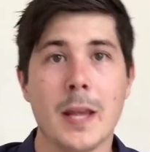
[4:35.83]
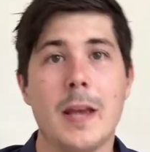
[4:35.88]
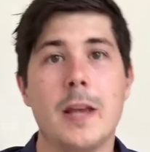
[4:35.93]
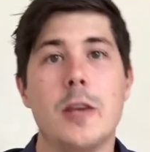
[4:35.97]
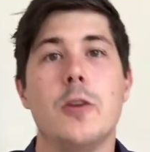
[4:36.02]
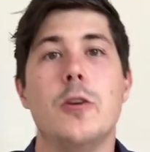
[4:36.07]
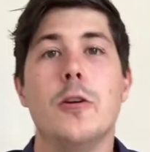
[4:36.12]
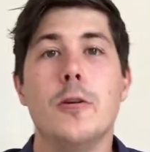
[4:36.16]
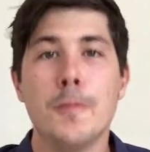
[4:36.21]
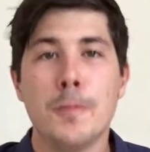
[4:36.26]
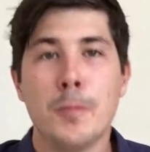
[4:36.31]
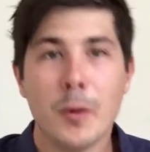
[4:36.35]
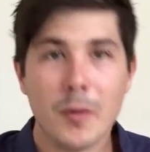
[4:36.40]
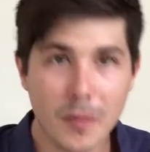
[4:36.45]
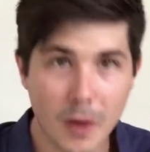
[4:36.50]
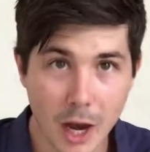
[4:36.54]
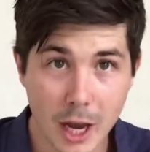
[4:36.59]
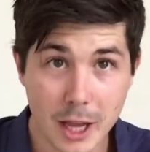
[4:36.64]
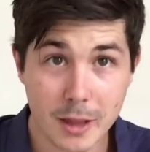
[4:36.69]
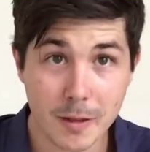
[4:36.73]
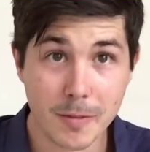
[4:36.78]
You
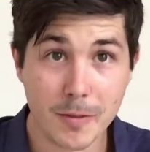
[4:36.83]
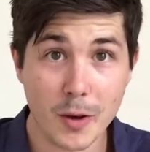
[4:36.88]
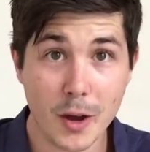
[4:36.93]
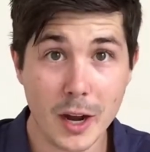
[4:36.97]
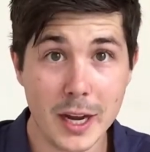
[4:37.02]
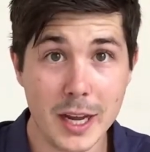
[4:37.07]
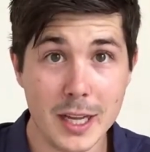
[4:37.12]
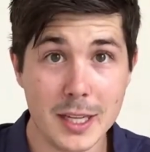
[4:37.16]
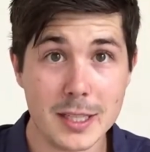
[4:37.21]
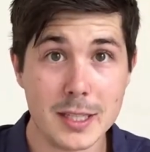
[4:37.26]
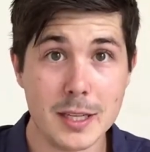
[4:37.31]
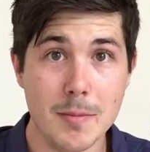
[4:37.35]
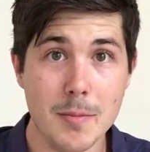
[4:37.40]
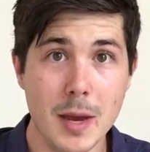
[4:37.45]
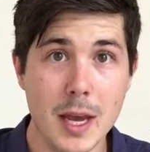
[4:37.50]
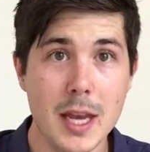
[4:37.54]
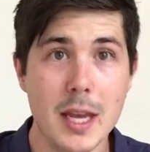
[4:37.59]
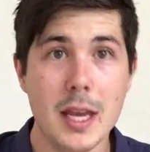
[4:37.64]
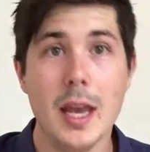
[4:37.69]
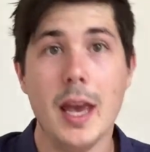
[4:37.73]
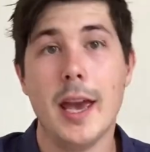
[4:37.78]
provide the finance to
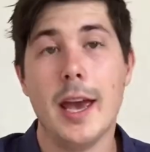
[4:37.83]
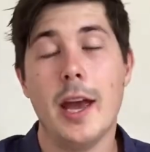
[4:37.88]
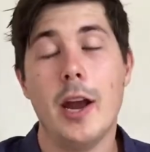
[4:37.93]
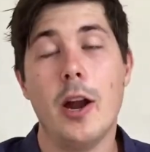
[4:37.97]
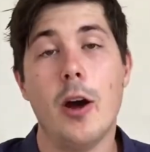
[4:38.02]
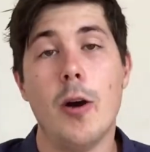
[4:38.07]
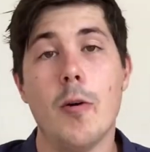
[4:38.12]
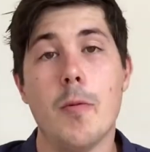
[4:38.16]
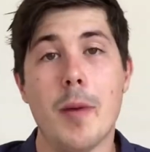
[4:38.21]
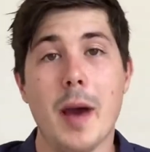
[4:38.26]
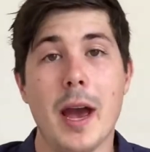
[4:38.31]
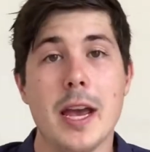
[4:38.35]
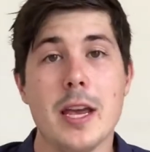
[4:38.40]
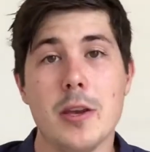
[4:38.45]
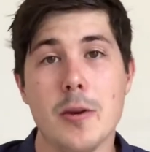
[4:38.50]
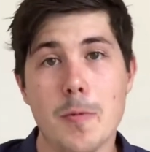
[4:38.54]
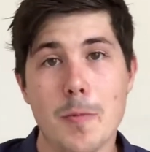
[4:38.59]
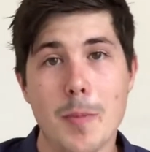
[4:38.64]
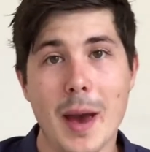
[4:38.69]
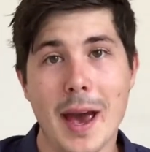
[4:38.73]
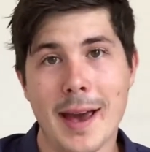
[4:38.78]
me and I'll pay
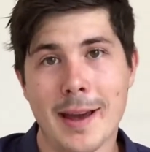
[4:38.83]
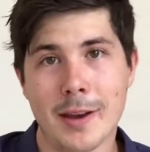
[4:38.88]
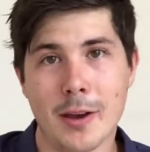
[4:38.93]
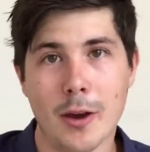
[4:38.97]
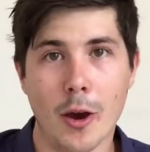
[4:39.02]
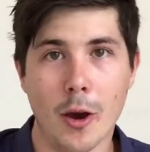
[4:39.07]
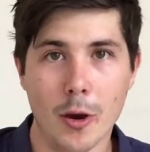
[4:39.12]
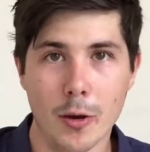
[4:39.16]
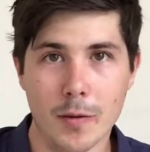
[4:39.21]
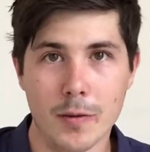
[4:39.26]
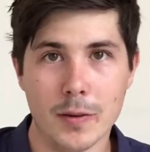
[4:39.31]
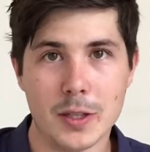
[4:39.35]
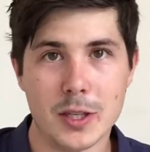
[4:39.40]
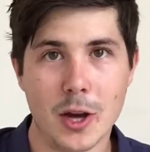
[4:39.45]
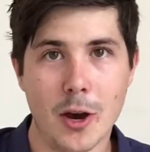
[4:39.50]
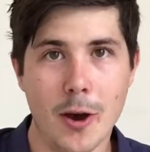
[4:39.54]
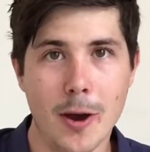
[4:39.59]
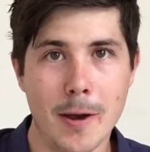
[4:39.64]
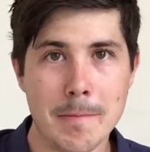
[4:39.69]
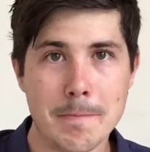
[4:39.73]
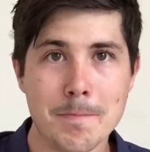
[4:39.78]
you back over
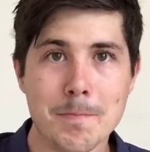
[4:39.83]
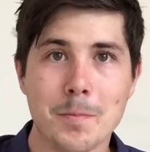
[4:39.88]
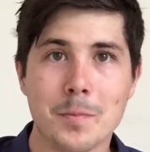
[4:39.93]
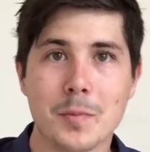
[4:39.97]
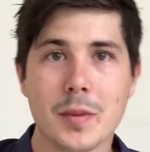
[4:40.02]
time.